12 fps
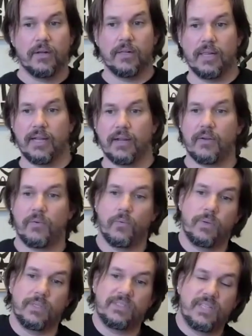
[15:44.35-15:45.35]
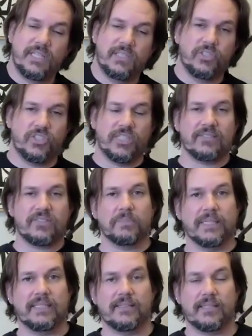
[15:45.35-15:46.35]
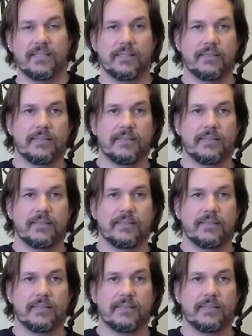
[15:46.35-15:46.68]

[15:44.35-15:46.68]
But like, what's the adjustment